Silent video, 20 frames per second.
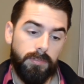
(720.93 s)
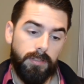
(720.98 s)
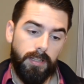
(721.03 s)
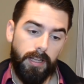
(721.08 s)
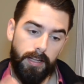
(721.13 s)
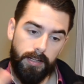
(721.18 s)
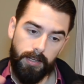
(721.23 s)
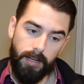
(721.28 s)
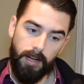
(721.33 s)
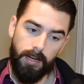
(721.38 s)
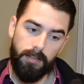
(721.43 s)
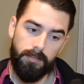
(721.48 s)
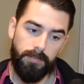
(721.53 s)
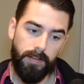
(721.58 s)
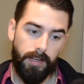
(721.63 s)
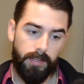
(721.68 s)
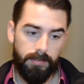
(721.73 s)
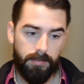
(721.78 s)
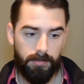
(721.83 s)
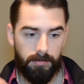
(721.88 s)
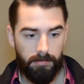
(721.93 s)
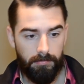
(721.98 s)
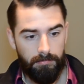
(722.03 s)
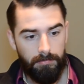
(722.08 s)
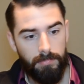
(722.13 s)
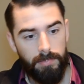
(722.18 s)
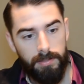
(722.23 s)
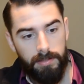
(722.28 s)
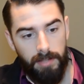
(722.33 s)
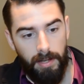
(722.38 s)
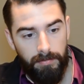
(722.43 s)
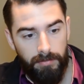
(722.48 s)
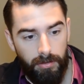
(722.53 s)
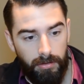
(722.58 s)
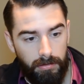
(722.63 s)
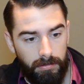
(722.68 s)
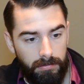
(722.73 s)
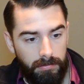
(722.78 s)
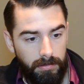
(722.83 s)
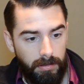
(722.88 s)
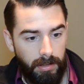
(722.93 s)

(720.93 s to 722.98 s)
That kind of has several